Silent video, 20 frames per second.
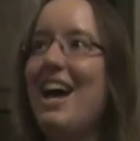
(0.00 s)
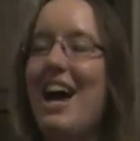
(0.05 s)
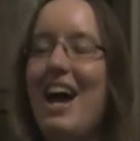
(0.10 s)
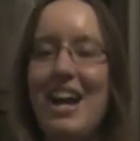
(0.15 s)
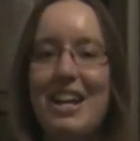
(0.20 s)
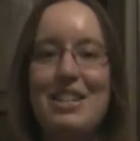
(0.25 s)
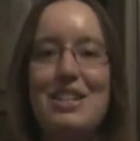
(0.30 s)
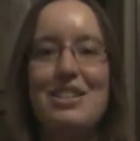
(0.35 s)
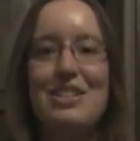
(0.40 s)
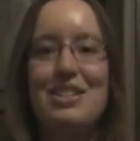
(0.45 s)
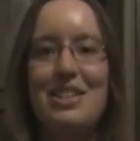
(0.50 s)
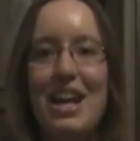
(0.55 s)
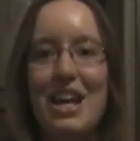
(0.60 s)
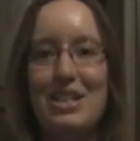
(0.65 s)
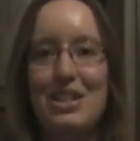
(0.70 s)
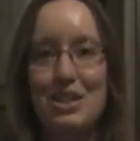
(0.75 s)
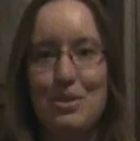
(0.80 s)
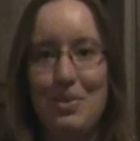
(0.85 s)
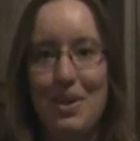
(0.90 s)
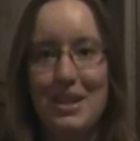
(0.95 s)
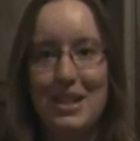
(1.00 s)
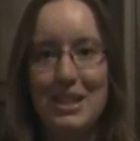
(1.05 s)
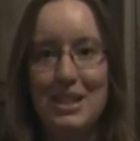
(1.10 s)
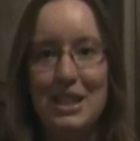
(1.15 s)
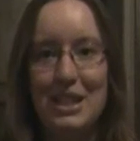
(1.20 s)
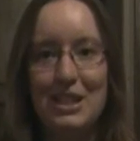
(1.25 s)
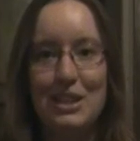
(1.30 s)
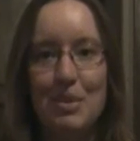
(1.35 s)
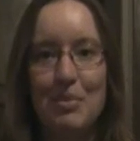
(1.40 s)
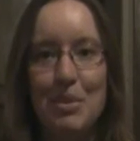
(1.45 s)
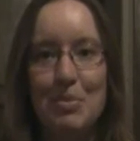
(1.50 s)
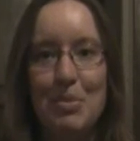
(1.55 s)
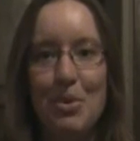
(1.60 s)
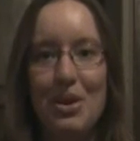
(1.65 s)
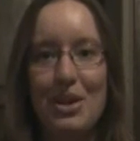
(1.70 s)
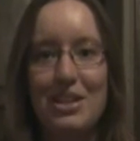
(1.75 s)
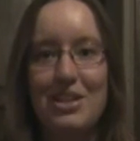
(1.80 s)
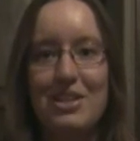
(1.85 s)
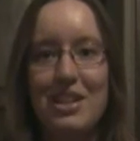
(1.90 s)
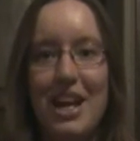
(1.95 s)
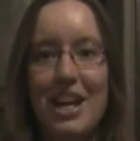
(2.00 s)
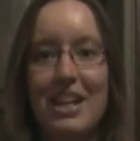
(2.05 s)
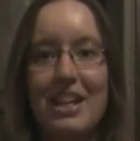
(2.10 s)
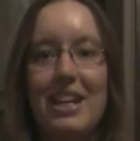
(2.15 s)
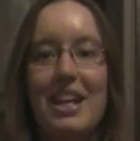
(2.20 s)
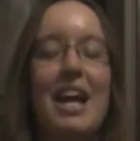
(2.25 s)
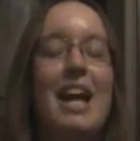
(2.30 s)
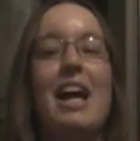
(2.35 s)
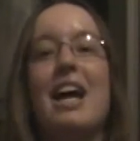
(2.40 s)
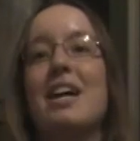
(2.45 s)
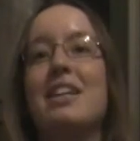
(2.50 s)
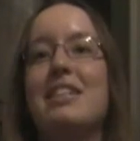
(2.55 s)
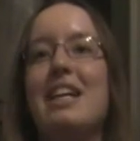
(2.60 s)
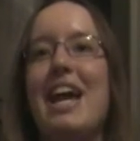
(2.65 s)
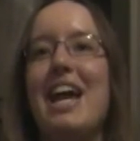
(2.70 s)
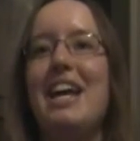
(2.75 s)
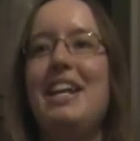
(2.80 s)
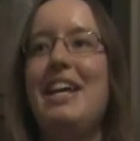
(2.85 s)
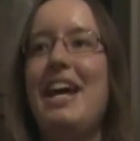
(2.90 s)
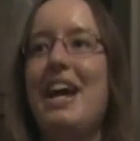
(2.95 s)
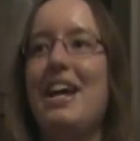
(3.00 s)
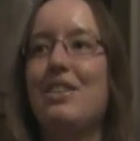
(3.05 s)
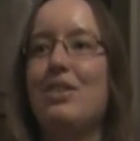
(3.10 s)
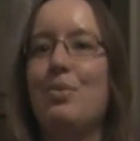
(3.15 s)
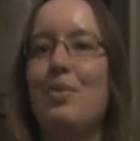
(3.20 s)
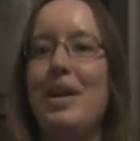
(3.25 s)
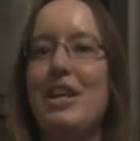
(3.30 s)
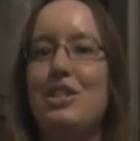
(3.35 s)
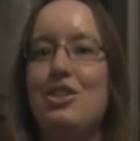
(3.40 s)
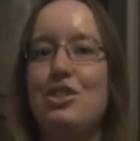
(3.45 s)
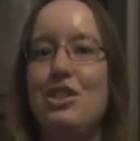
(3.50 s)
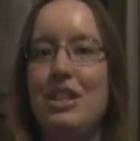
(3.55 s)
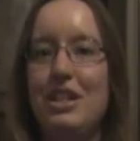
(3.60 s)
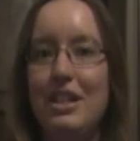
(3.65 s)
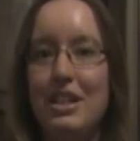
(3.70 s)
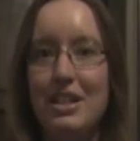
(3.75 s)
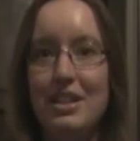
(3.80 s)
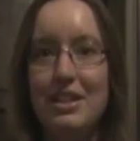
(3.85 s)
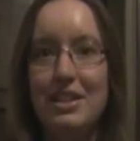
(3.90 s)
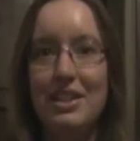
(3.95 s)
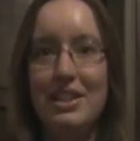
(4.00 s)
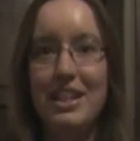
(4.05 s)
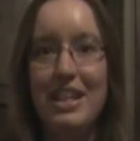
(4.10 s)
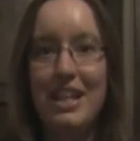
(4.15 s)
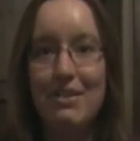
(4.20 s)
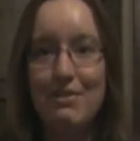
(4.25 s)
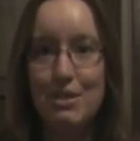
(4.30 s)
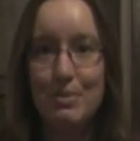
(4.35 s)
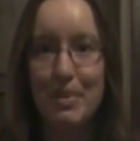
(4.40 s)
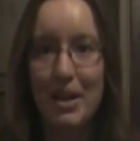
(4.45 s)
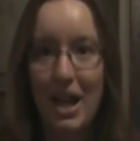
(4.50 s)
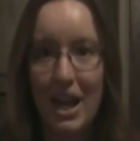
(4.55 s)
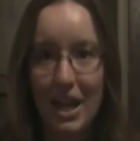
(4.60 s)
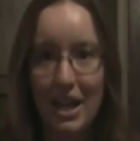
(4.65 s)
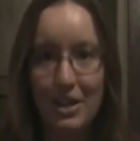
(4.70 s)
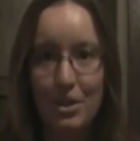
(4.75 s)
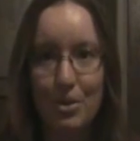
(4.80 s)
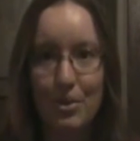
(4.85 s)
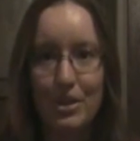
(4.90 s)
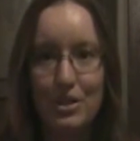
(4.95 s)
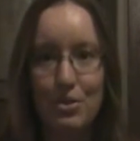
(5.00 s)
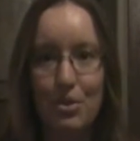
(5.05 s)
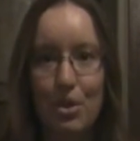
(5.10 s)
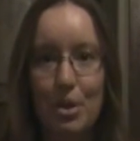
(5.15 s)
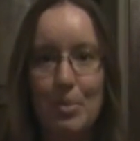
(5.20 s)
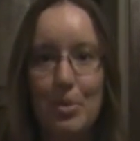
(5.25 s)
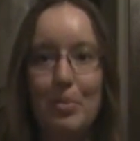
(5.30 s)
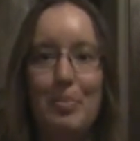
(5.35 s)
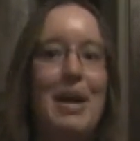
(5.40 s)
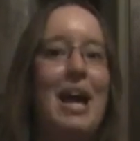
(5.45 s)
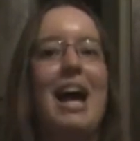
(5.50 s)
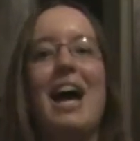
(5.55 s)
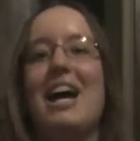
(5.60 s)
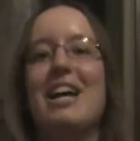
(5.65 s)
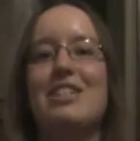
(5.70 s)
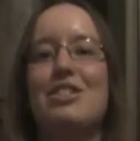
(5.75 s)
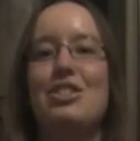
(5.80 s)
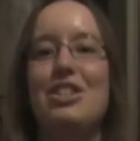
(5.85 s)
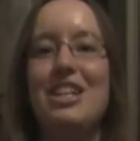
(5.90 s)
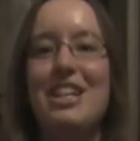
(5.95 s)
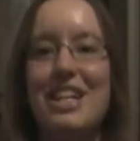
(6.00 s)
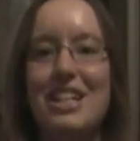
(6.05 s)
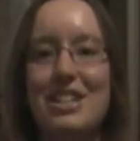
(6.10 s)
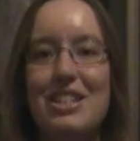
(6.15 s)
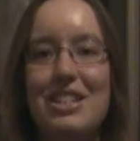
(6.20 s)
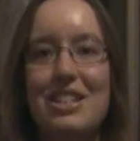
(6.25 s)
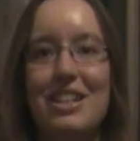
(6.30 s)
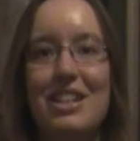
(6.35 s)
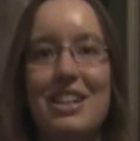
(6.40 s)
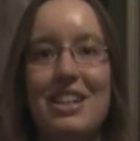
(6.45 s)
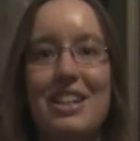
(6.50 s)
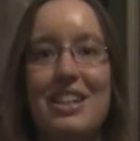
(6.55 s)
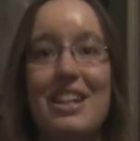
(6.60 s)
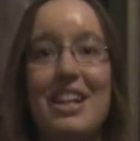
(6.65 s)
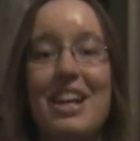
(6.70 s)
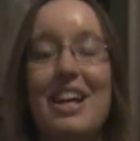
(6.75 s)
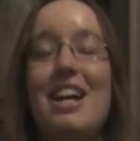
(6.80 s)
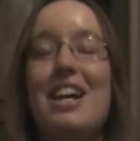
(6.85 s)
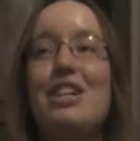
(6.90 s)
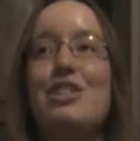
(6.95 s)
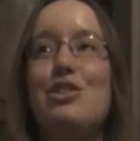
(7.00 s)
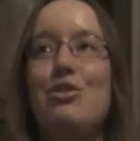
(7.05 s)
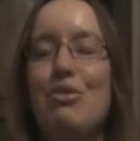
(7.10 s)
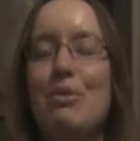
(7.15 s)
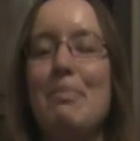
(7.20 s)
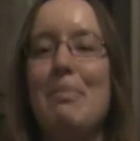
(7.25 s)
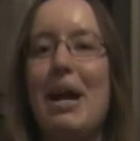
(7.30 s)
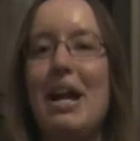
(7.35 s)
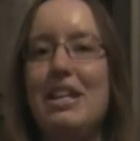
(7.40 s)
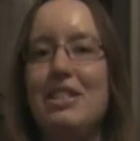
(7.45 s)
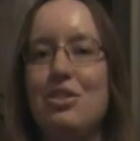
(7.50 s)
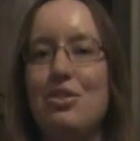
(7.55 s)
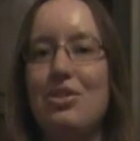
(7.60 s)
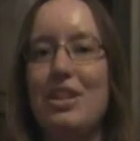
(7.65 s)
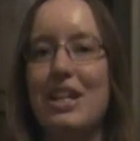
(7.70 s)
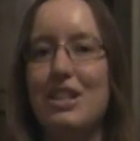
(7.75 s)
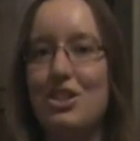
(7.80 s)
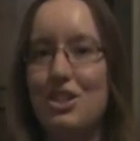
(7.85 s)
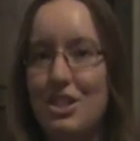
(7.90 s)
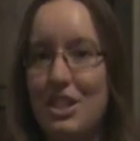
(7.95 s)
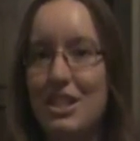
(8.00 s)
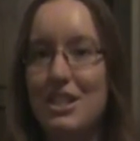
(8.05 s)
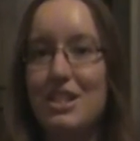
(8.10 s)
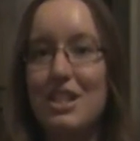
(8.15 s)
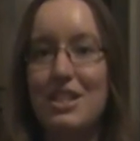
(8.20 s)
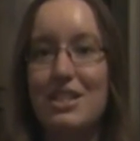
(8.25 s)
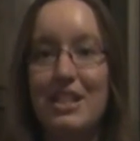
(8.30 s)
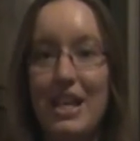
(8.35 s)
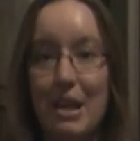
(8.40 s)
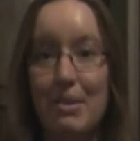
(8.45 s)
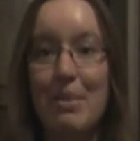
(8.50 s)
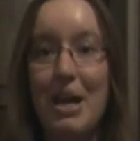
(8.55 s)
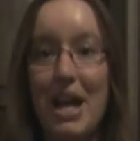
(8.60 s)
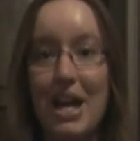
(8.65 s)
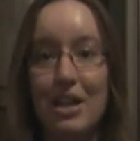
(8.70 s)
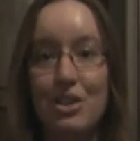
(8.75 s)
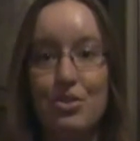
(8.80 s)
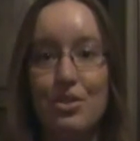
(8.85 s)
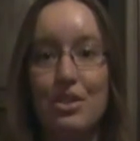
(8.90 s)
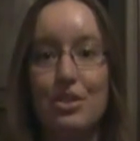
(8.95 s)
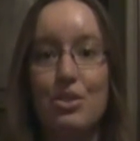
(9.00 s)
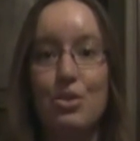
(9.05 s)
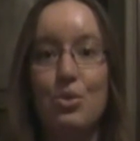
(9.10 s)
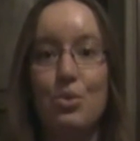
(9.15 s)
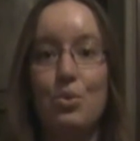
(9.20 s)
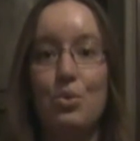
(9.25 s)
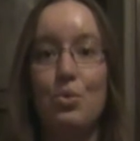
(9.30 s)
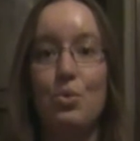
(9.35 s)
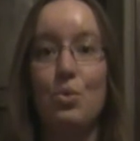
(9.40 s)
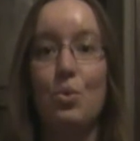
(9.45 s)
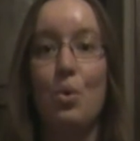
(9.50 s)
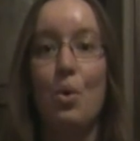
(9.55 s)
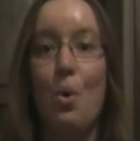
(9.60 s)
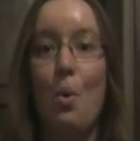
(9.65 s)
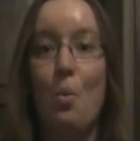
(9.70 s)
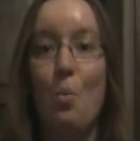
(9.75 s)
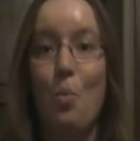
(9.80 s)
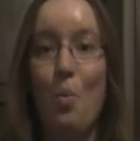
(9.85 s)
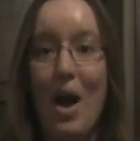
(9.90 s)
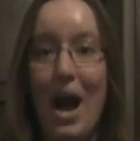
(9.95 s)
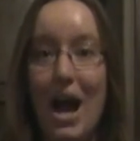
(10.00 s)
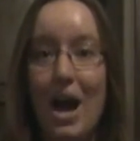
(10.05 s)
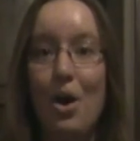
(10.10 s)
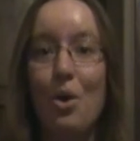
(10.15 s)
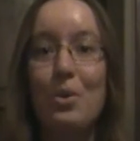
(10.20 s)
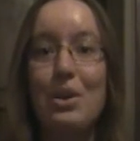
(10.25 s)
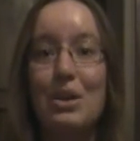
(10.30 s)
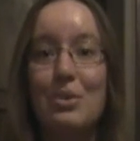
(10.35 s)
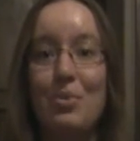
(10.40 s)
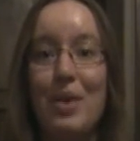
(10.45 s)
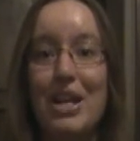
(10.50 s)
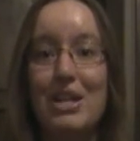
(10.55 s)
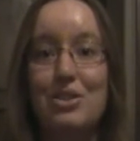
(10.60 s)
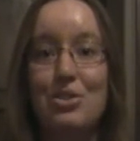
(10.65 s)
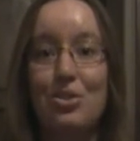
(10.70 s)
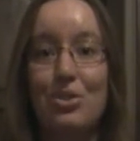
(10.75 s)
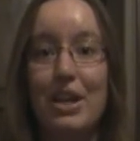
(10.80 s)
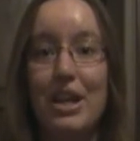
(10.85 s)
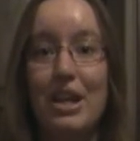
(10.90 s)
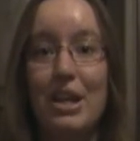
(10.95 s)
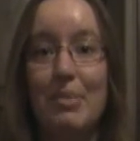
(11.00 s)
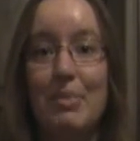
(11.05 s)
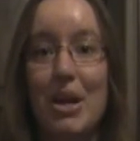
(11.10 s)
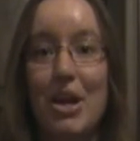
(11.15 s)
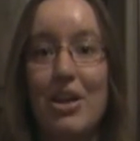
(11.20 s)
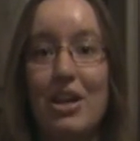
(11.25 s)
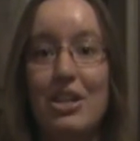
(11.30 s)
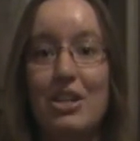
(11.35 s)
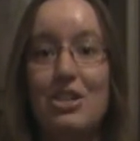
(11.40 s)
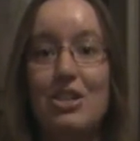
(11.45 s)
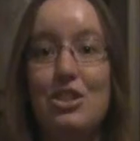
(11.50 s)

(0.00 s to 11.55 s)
I just wanted to see someone more exciting. And Anne Hathaway, she leaves behind her adorable past. She reminds you that she's the same actress who wowed in Rachel Getting Married.